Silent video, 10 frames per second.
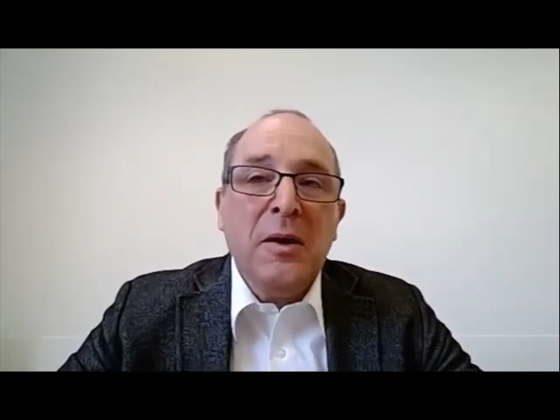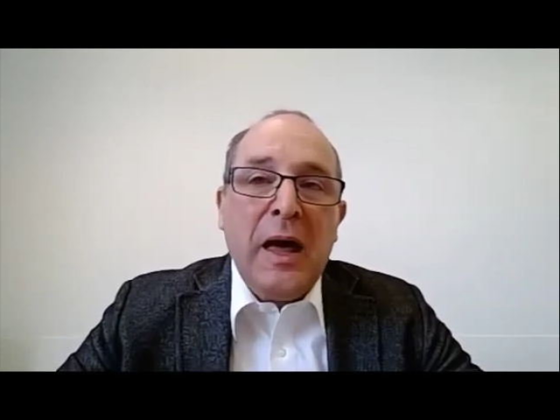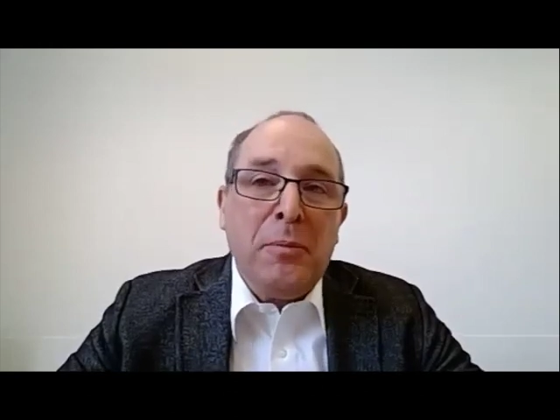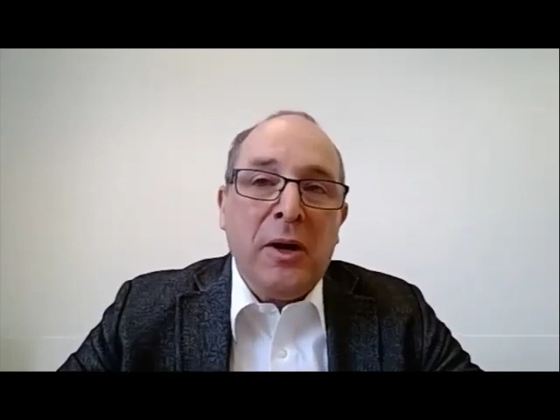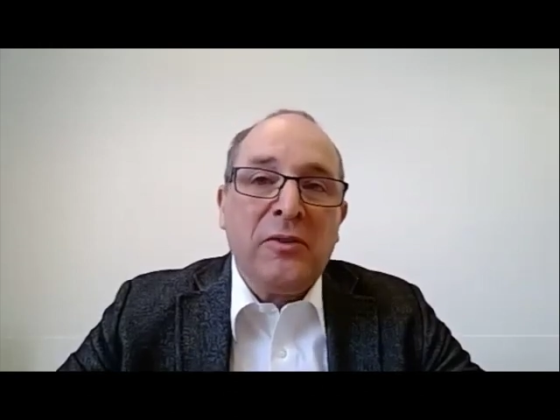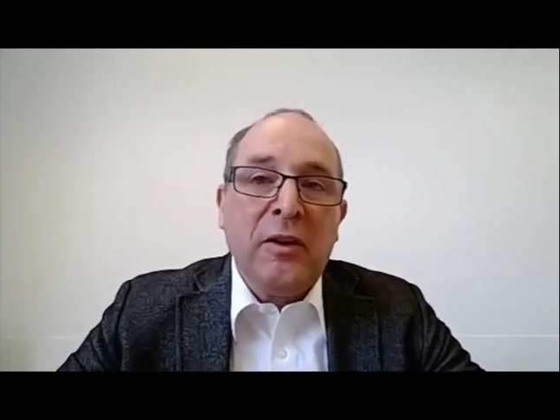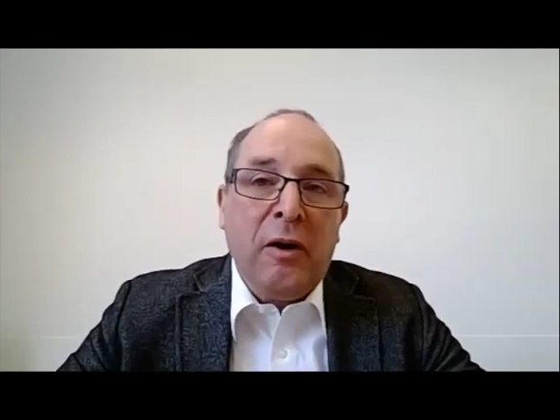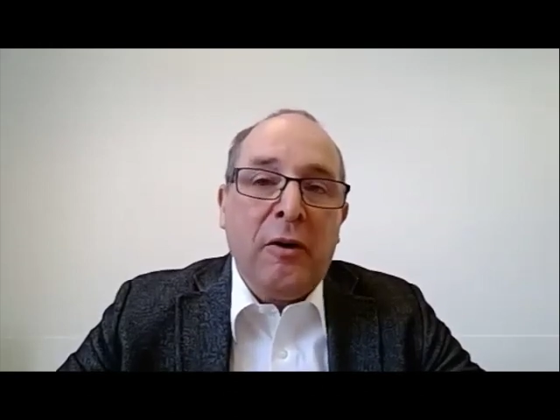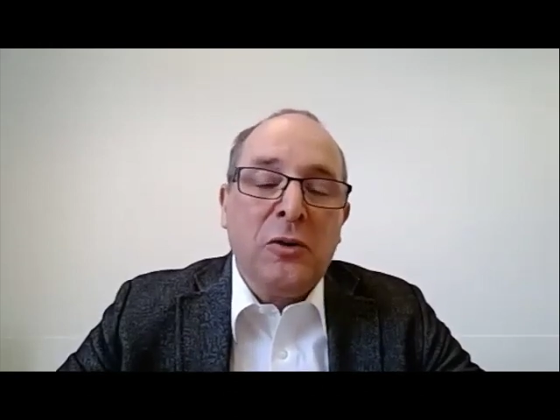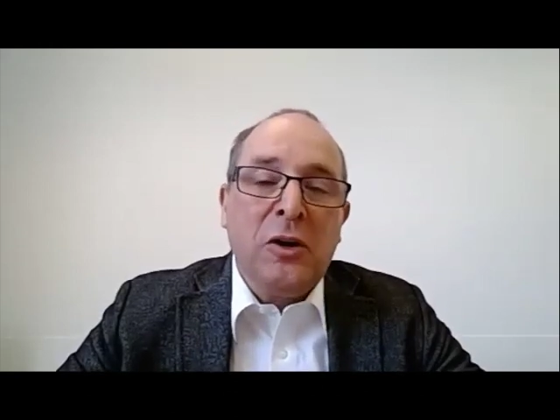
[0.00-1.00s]
But
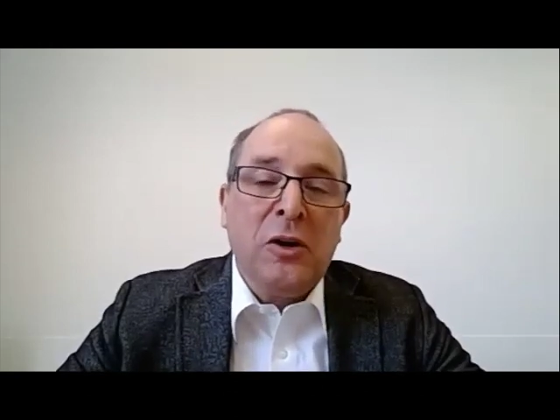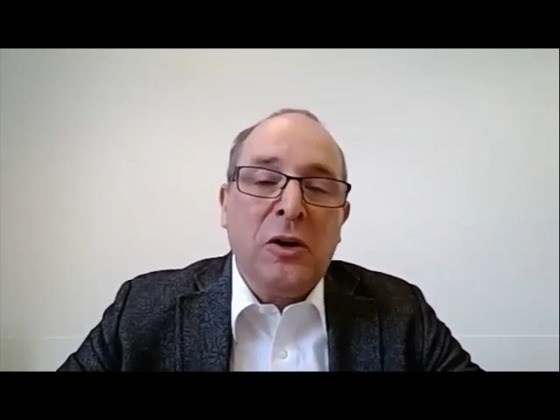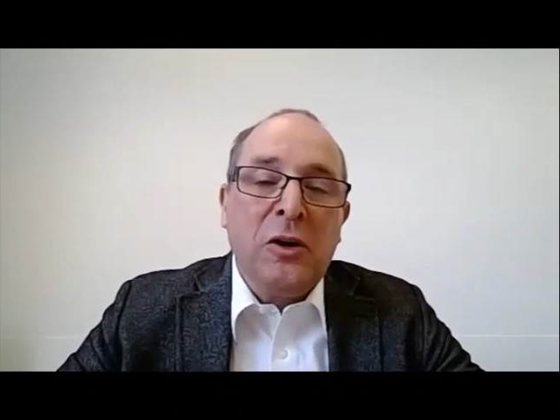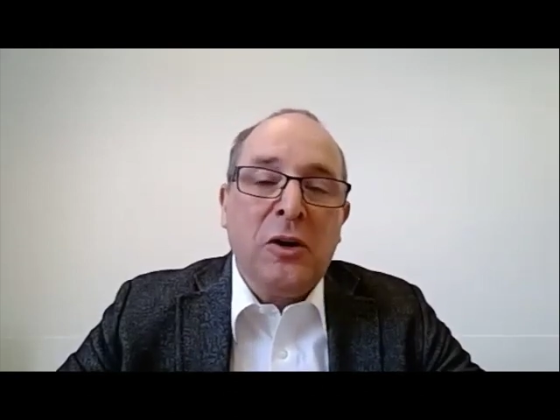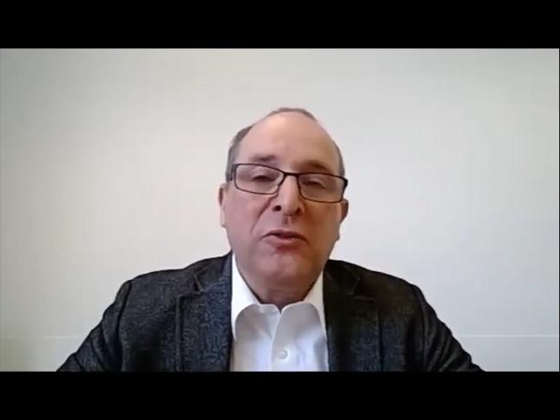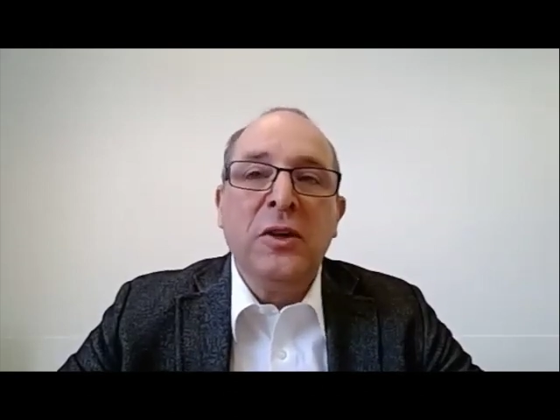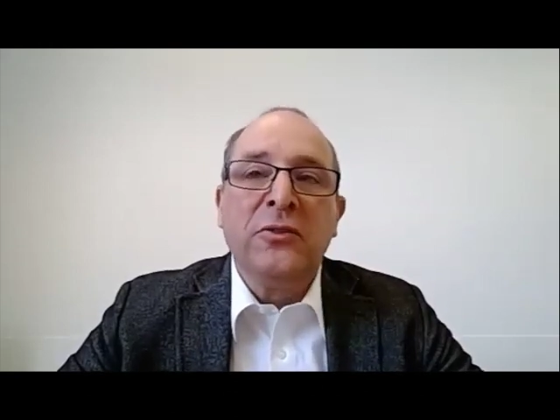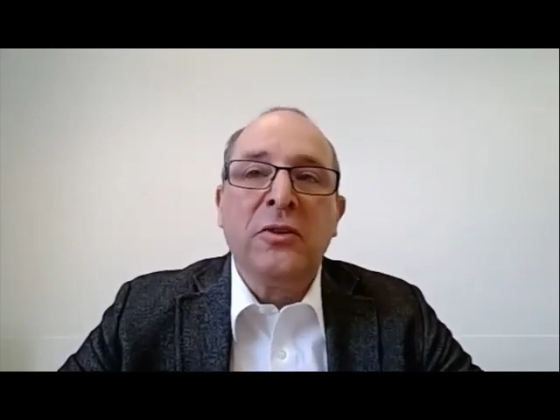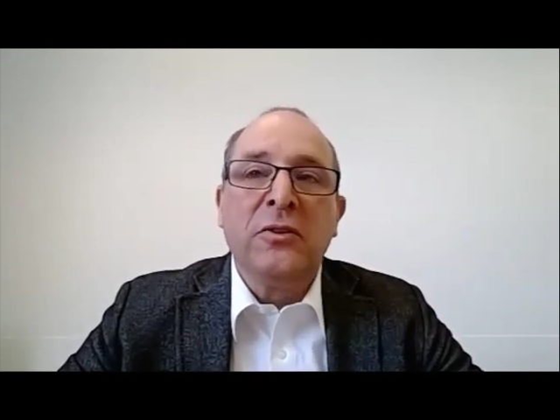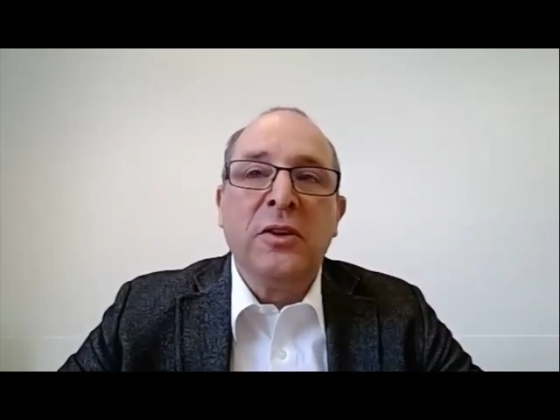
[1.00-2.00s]
of course, in the
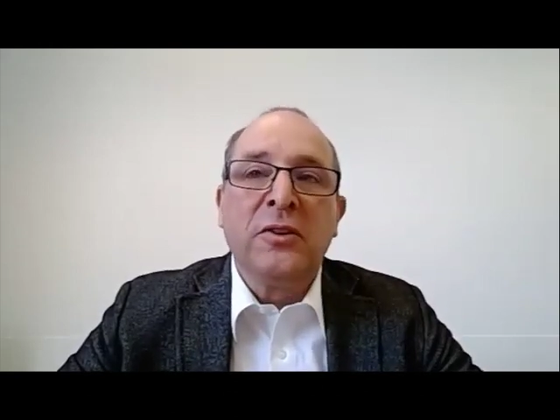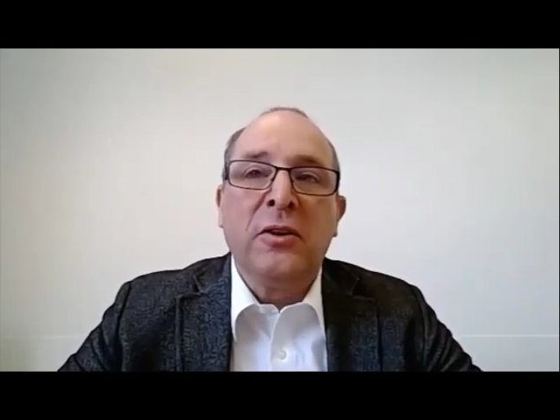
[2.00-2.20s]
recent years,